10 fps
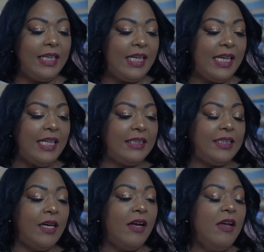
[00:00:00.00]
it is
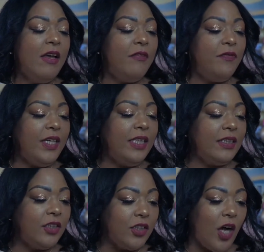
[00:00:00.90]
the
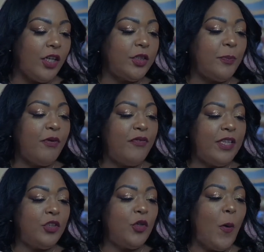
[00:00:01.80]
V-Sart
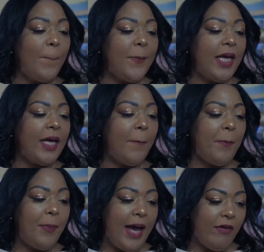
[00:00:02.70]
Professional Makeup
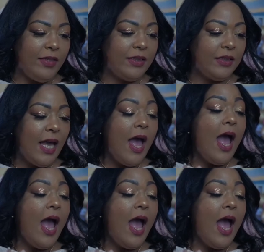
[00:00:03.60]
Paris.